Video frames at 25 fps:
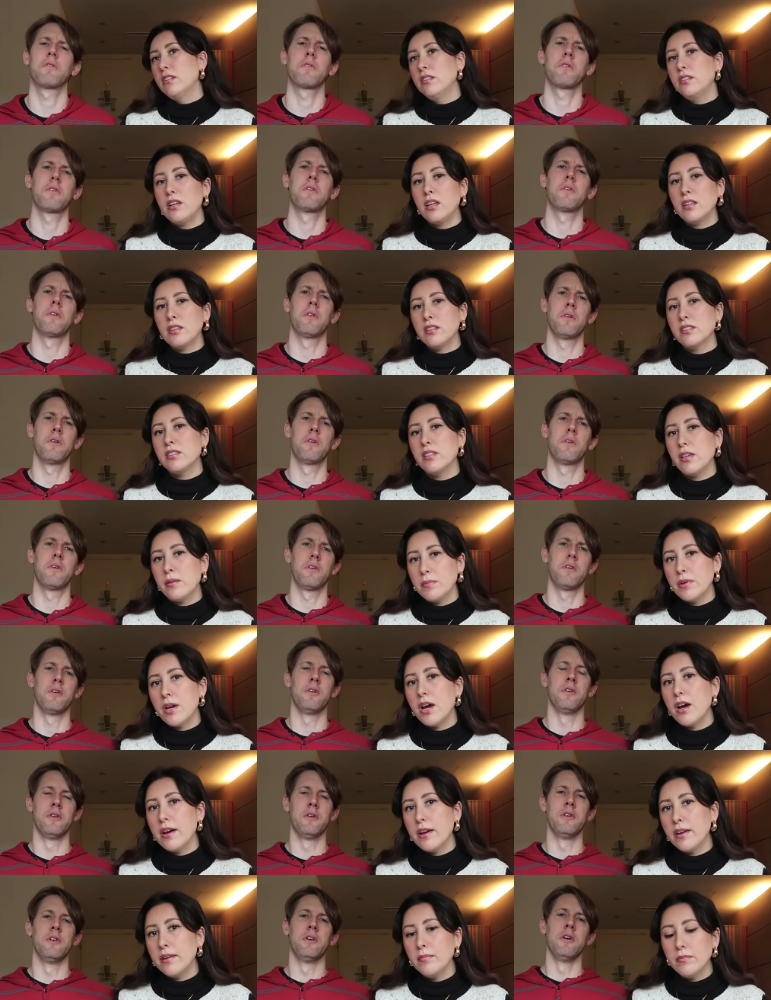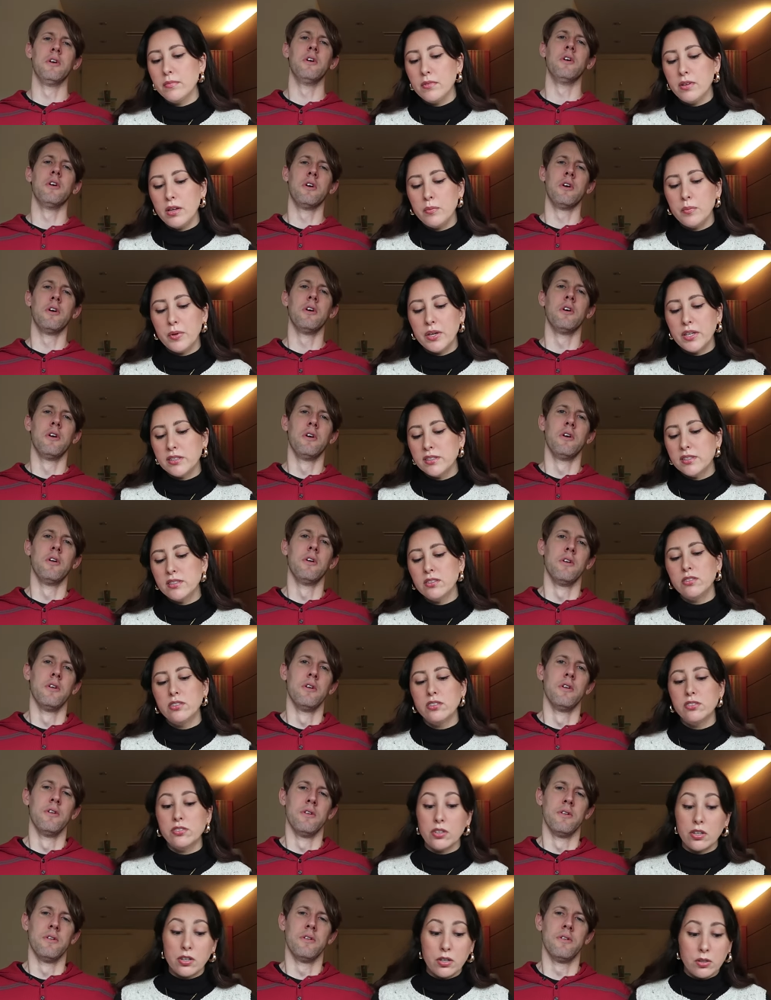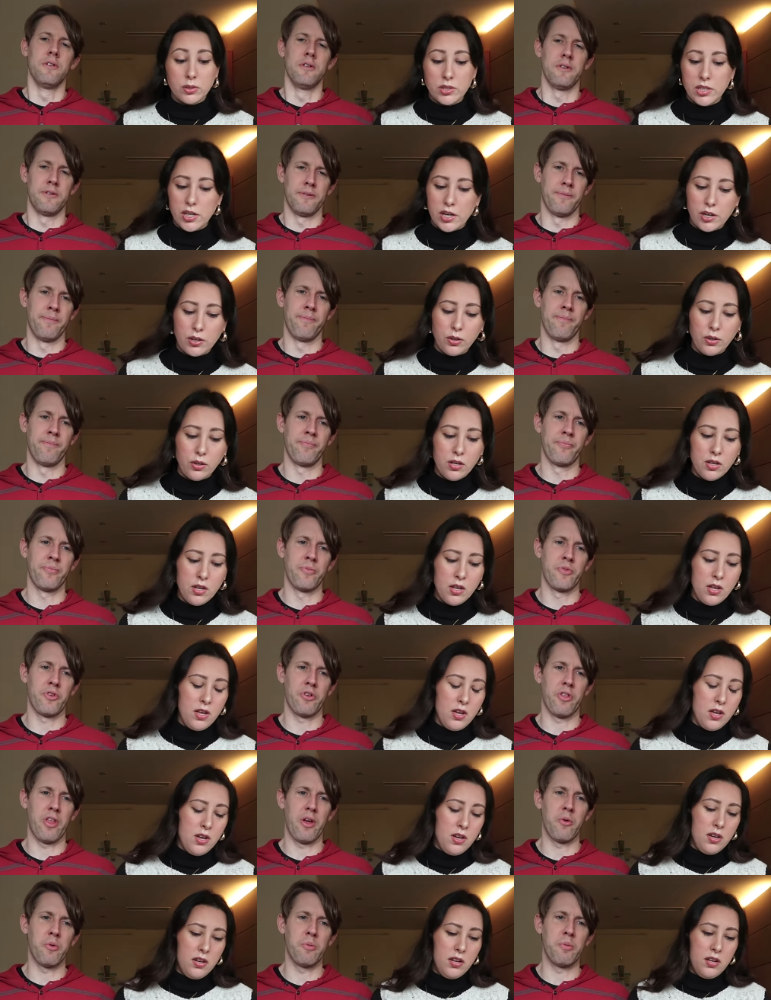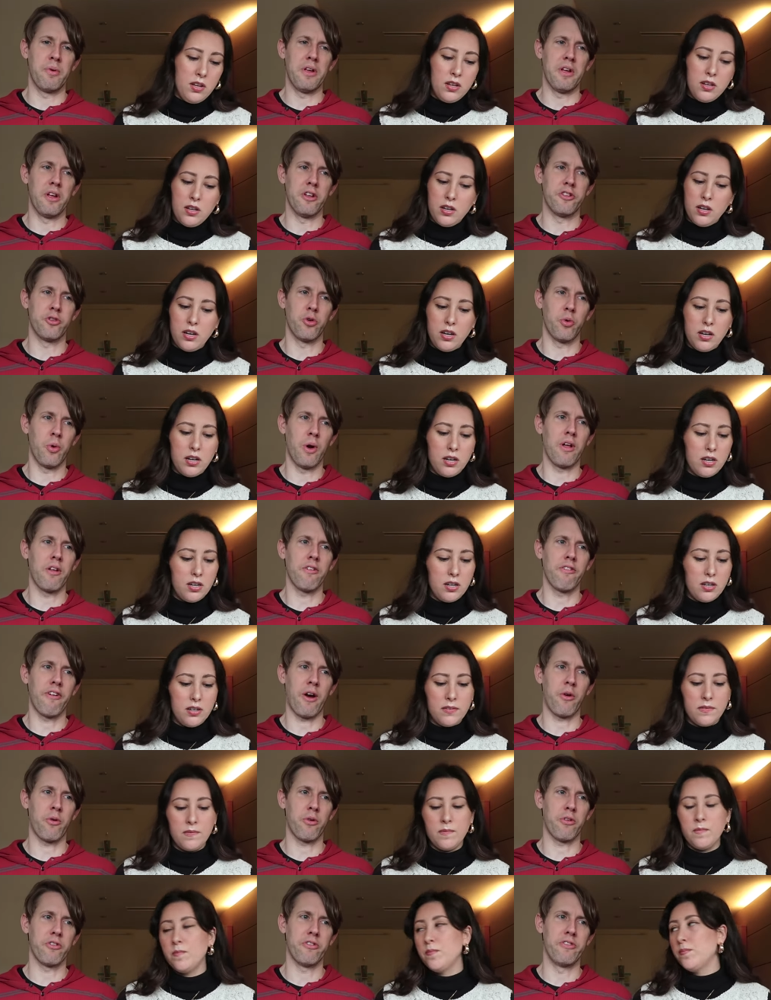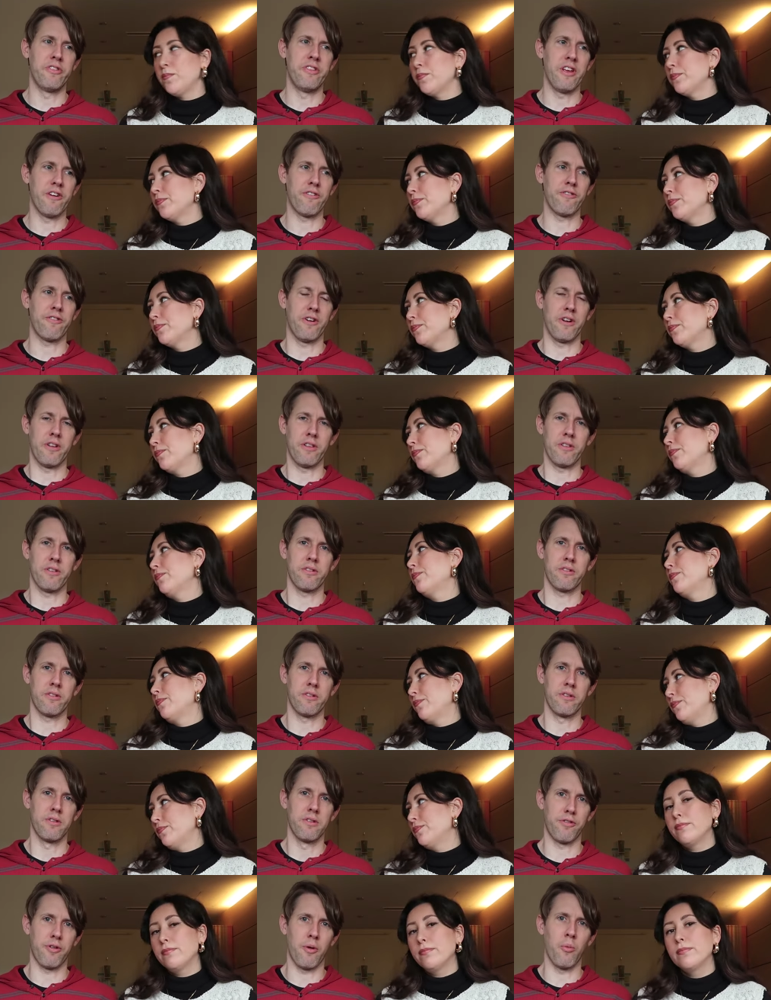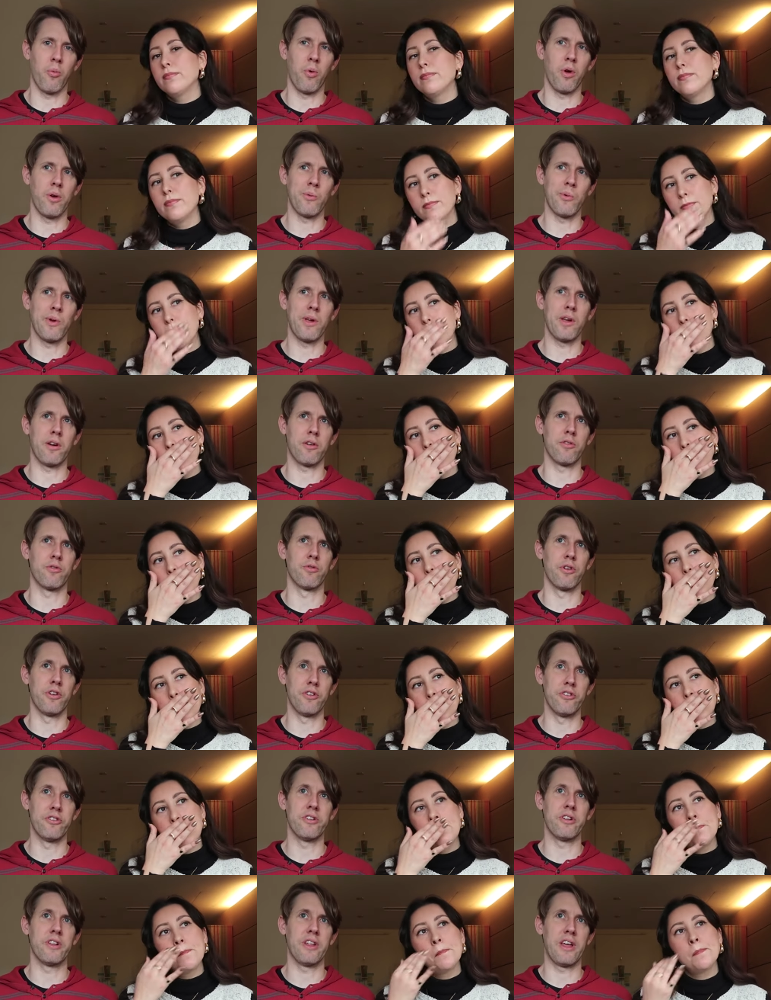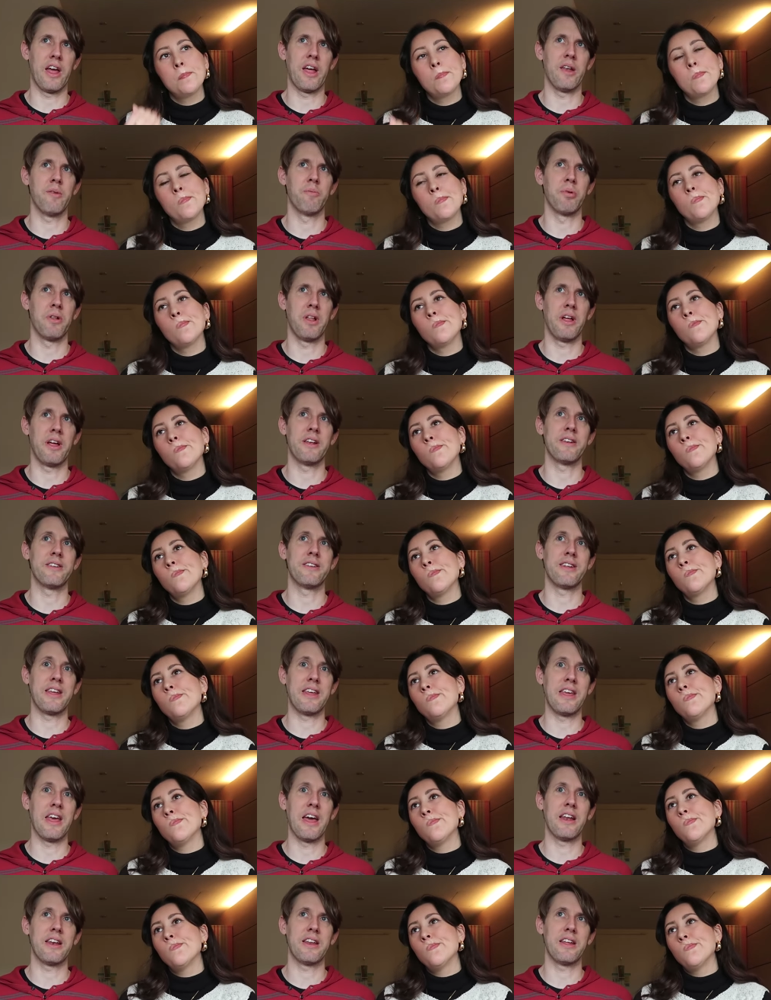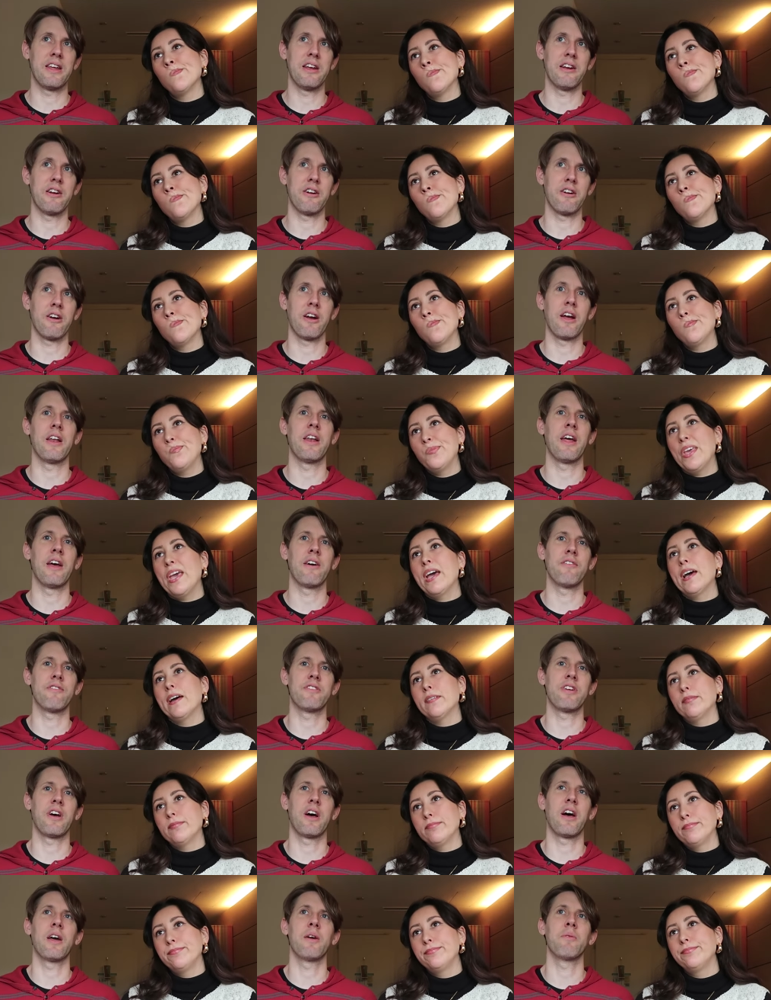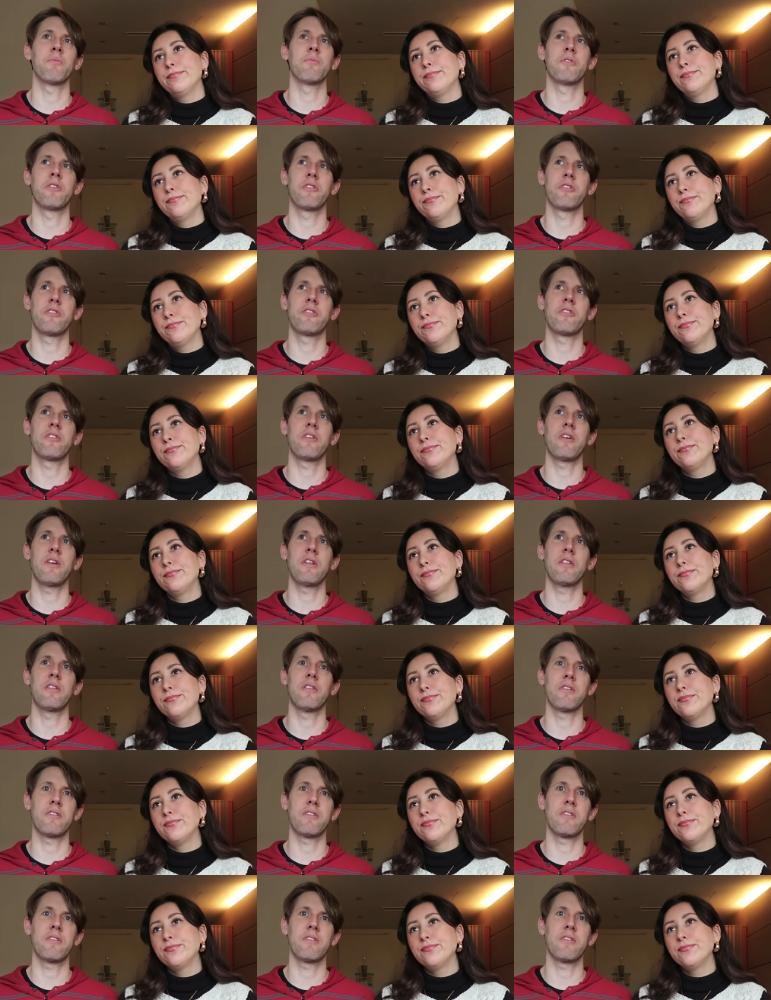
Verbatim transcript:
Speaker 1: not the same time and we could still use our hotel.
Speaker 2: So that would be a 12 hours difference from when we originally had planned to get here and yeah. have time to see the